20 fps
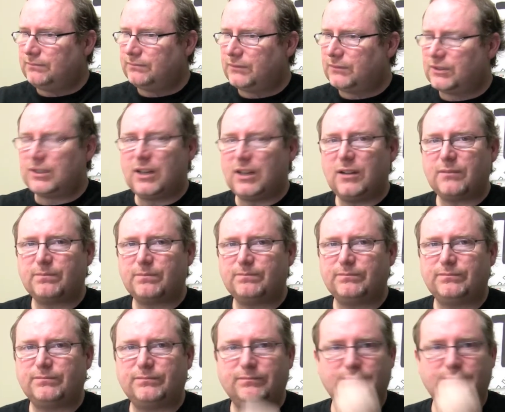
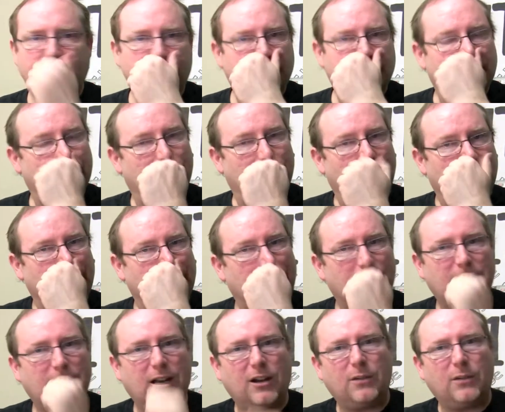It's got
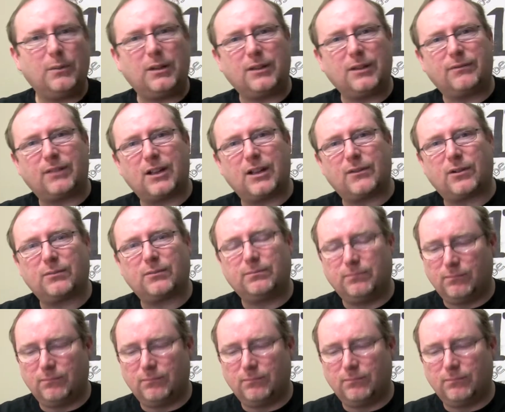a caramelly flavor.